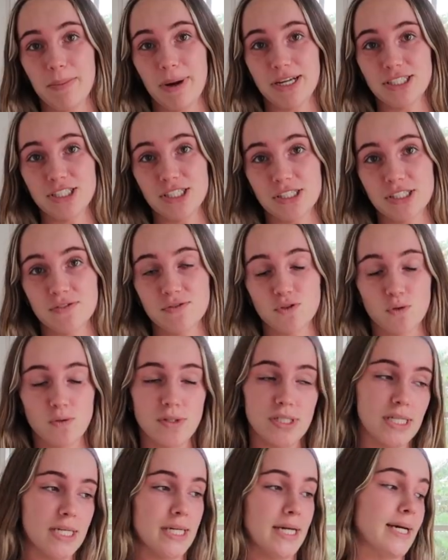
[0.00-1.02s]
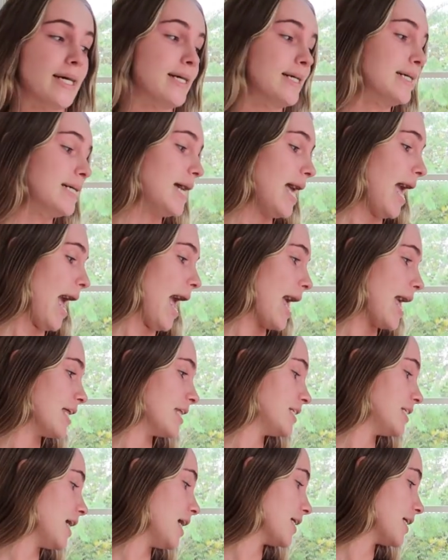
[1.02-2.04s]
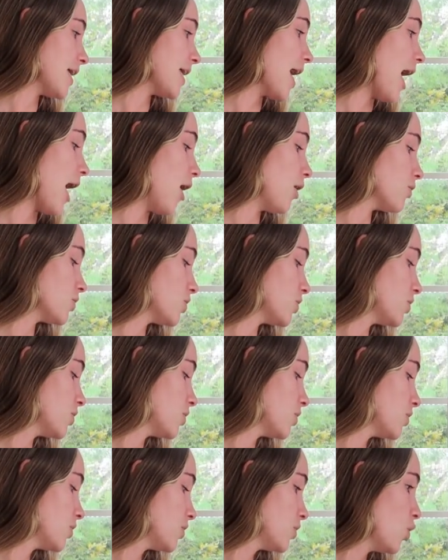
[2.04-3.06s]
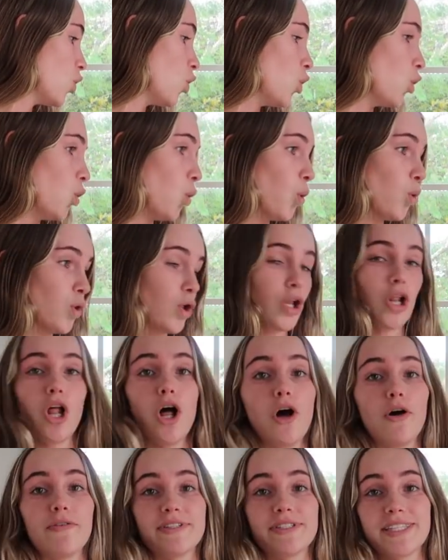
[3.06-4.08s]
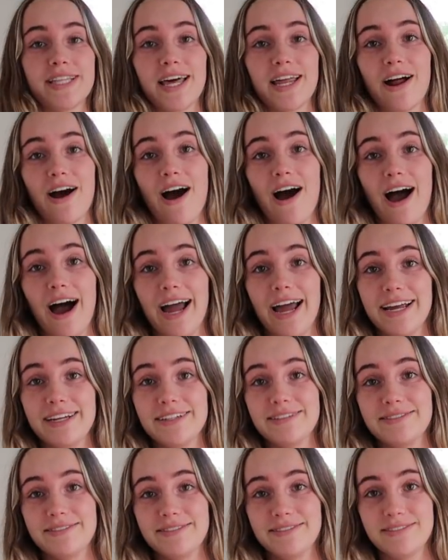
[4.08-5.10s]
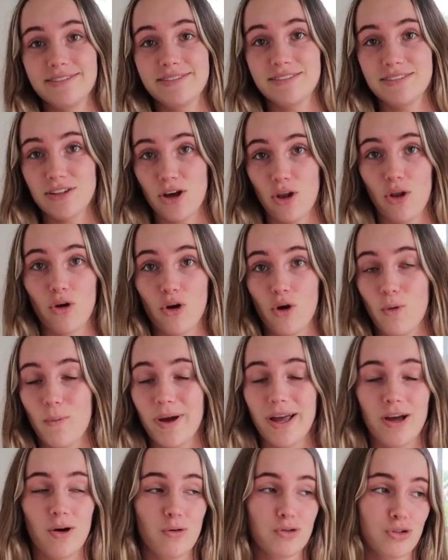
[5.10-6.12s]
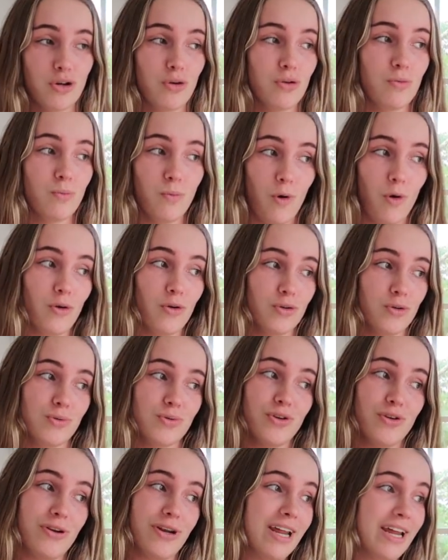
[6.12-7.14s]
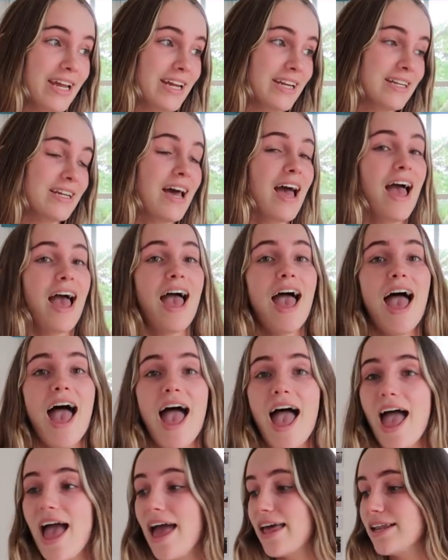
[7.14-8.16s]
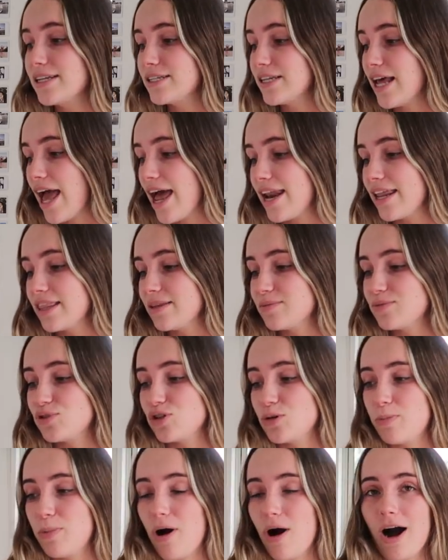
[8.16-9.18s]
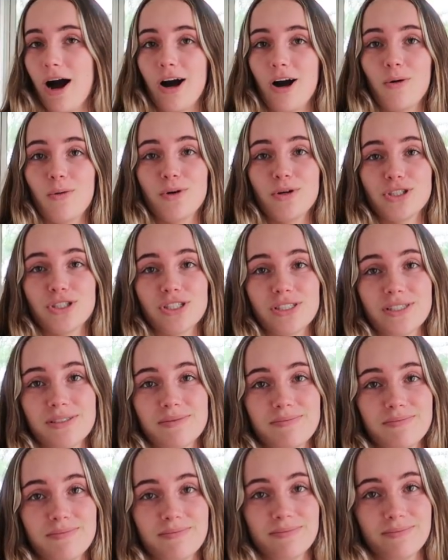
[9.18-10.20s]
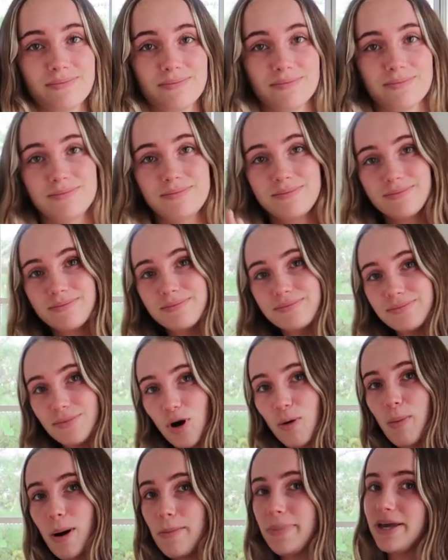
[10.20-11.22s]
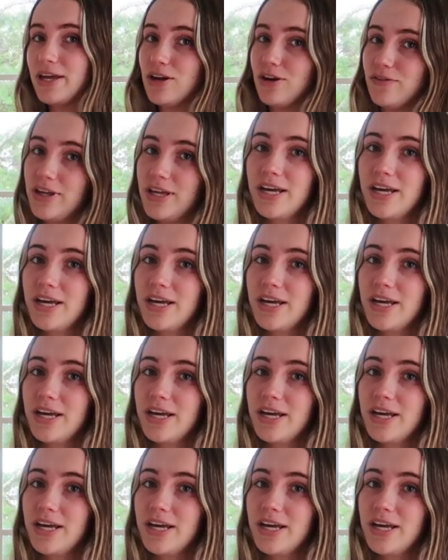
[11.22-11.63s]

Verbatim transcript: my chest of drawers here and taking out all the clothes that I no longer wear or don't want or don't need, and adding them to a pile which is on my bed over